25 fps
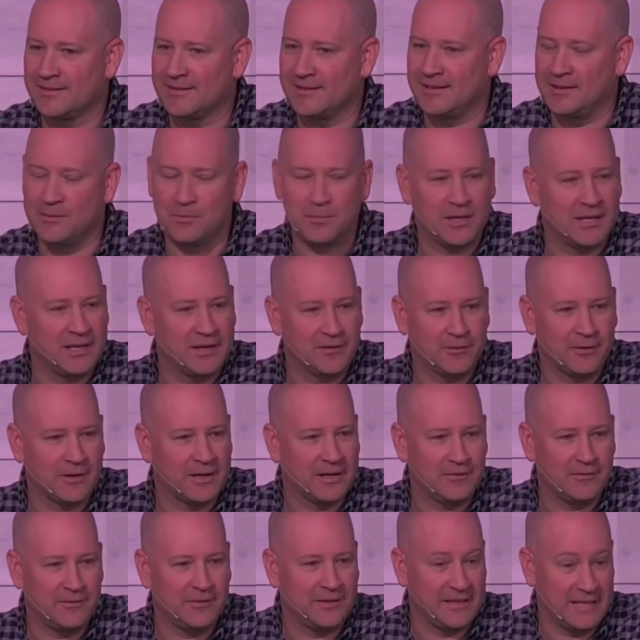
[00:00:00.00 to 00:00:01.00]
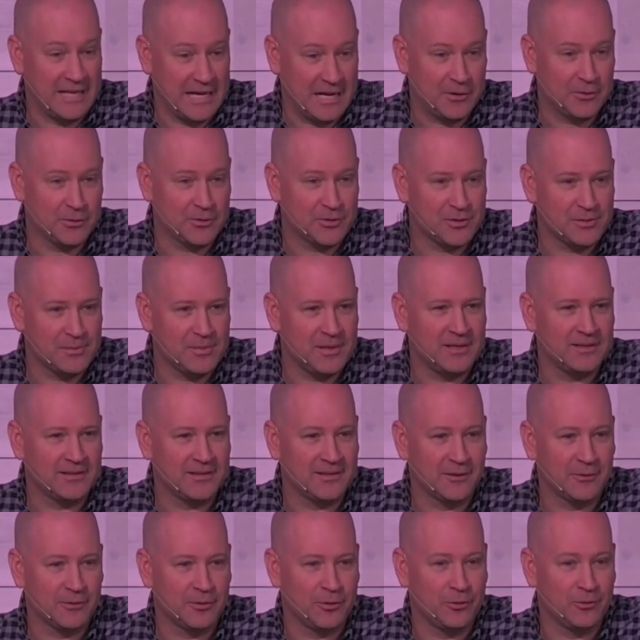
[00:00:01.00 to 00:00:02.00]
Anybody ever have doubts about
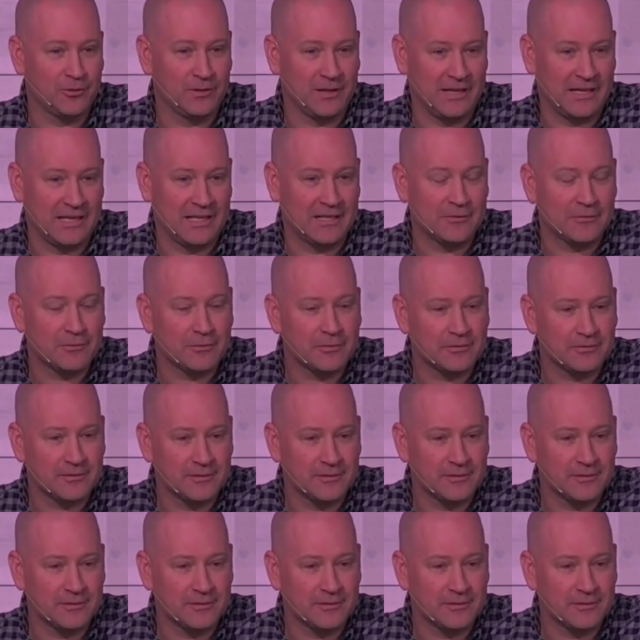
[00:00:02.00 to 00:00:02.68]
their own life?